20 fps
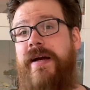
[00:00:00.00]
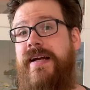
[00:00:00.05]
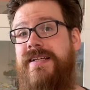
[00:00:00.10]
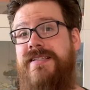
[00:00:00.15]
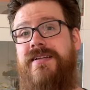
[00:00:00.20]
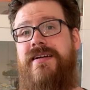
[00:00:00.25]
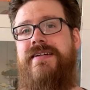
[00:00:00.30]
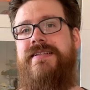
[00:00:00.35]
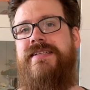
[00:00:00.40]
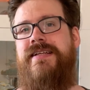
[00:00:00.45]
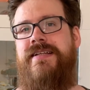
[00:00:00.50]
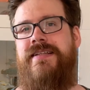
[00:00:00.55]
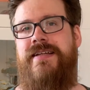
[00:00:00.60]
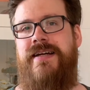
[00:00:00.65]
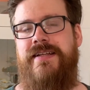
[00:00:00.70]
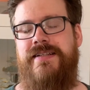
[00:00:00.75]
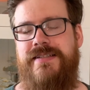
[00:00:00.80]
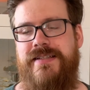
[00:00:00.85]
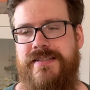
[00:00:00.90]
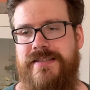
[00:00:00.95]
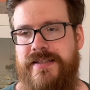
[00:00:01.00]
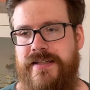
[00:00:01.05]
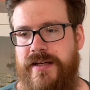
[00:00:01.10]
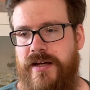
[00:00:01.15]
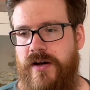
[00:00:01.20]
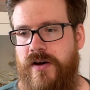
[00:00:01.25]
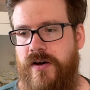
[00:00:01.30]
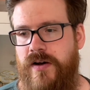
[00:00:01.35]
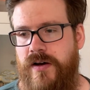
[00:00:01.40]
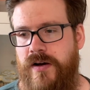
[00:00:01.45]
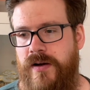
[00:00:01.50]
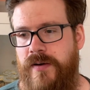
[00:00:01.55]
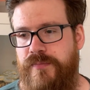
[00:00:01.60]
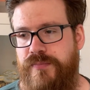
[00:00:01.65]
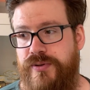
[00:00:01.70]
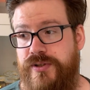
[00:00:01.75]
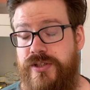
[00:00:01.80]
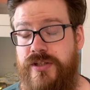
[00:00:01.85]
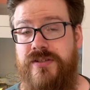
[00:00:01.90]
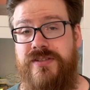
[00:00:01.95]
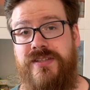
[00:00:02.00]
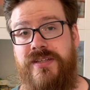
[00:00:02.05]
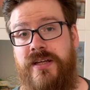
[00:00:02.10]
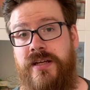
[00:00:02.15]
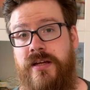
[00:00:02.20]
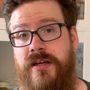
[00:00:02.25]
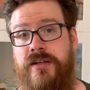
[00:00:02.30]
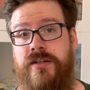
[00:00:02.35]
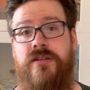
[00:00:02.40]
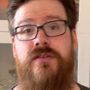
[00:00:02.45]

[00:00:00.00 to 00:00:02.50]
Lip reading: exciting that Disney are producing a new